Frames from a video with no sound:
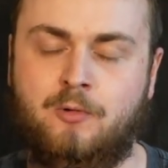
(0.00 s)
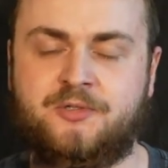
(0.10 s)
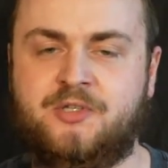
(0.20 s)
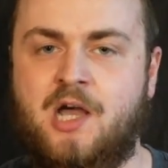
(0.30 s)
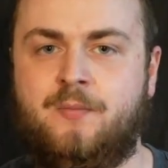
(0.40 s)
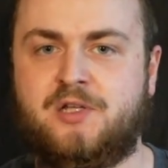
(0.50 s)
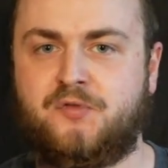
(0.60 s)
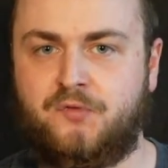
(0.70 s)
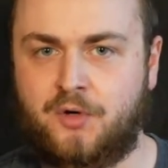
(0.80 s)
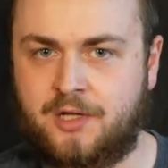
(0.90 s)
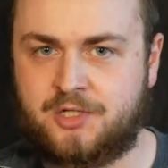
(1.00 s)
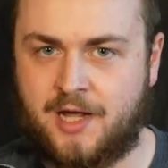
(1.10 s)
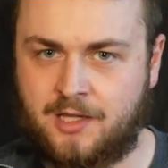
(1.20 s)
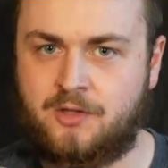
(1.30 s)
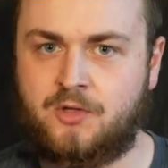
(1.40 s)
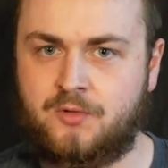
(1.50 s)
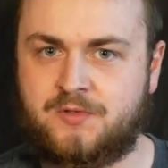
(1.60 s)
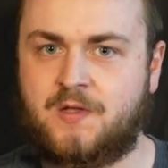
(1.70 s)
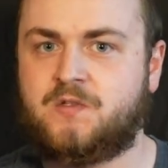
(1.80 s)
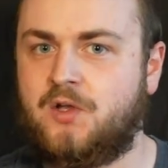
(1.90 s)
We'll see how much footage I can use.
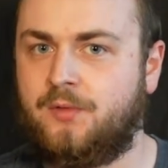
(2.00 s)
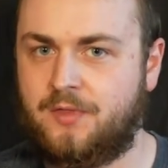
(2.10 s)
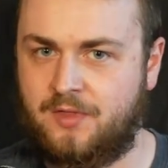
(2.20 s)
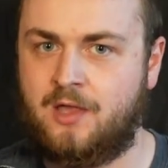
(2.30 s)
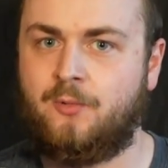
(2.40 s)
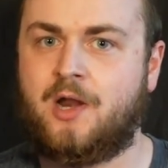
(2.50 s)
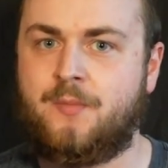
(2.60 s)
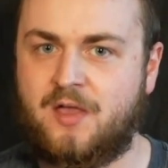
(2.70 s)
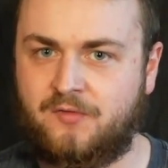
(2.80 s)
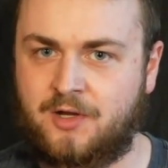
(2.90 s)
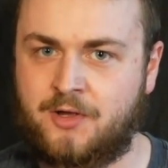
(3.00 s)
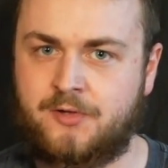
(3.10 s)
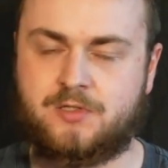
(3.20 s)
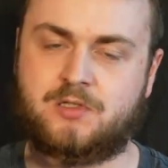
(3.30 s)
That's the only thing when I make videos.